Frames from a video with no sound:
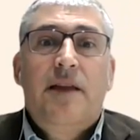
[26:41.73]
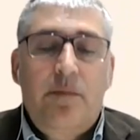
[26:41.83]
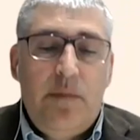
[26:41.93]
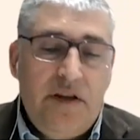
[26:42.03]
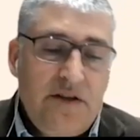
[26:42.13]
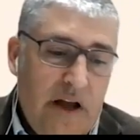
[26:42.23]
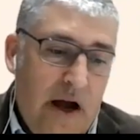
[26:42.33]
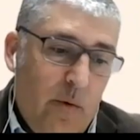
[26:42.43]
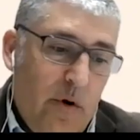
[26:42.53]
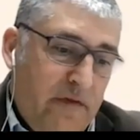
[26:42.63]
That
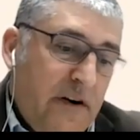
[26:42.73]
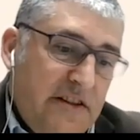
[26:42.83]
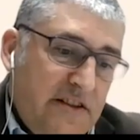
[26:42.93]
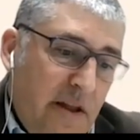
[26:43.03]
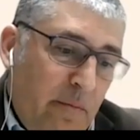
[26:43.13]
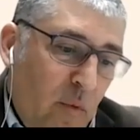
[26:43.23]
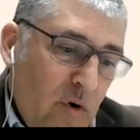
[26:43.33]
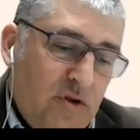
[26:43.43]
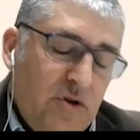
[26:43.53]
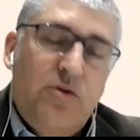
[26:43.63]
means our first step
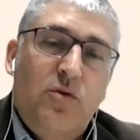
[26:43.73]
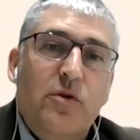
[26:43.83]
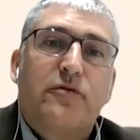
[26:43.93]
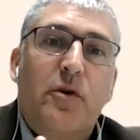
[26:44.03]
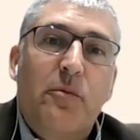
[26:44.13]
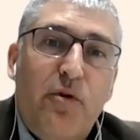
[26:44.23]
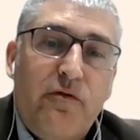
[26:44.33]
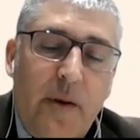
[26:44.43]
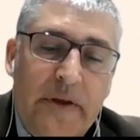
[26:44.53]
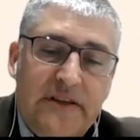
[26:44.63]
was to look for more
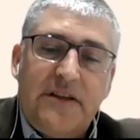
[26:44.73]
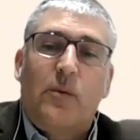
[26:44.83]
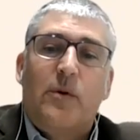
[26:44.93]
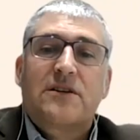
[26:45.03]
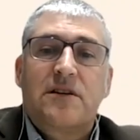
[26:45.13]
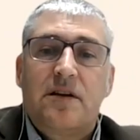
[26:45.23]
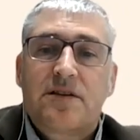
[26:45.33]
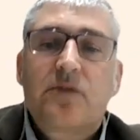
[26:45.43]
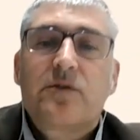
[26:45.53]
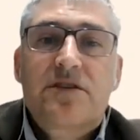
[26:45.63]
families. Our
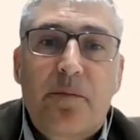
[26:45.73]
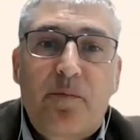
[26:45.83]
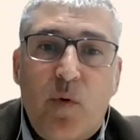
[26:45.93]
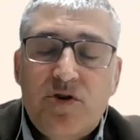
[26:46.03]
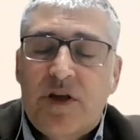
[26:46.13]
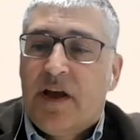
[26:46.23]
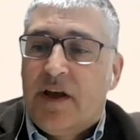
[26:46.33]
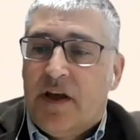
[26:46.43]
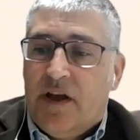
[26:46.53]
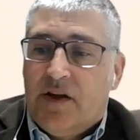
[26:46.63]
second step was
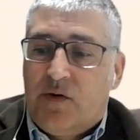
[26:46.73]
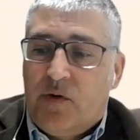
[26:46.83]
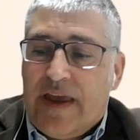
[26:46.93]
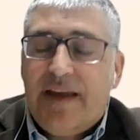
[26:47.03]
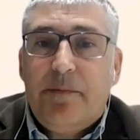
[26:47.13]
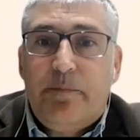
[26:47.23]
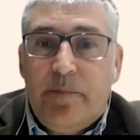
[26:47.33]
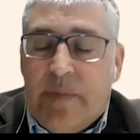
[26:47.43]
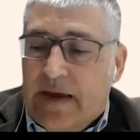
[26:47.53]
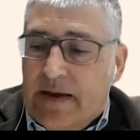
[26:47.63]
to get the
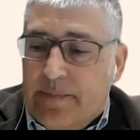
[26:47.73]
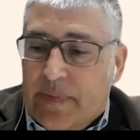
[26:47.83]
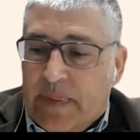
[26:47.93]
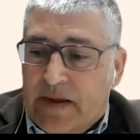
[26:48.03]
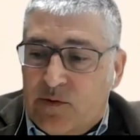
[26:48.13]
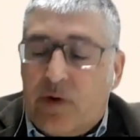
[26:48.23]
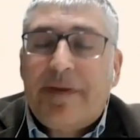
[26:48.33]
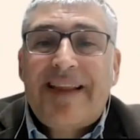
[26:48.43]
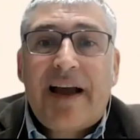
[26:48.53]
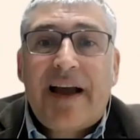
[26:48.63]

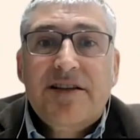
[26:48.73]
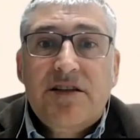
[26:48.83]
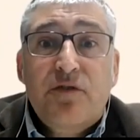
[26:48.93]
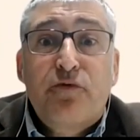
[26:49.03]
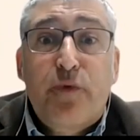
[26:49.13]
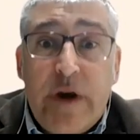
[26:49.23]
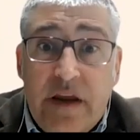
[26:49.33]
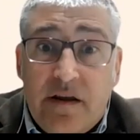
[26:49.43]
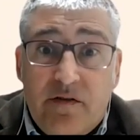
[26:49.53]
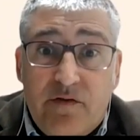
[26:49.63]
treatment access
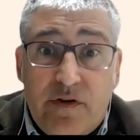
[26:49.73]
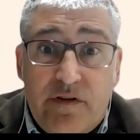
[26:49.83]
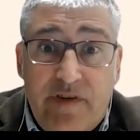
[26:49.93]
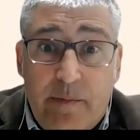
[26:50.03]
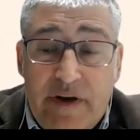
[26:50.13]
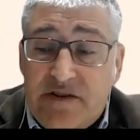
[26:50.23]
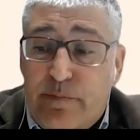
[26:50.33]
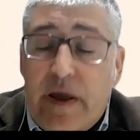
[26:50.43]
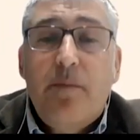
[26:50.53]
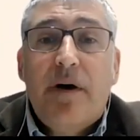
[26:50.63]
free for the families
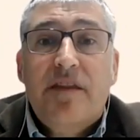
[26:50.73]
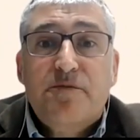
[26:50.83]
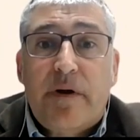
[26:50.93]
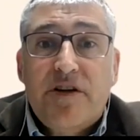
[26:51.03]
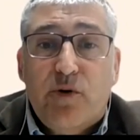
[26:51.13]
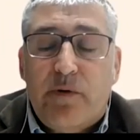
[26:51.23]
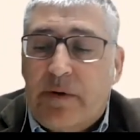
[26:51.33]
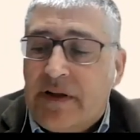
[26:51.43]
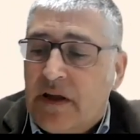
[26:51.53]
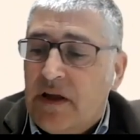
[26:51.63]
paid by the Spanish
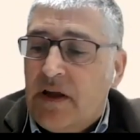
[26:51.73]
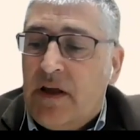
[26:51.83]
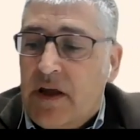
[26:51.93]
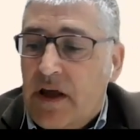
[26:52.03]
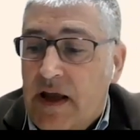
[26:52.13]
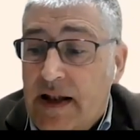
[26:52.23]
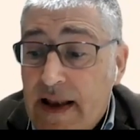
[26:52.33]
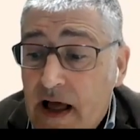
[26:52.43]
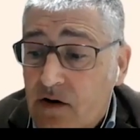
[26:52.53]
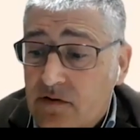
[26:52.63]
government. And
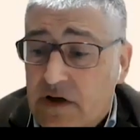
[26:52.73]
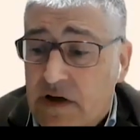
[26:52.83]
now,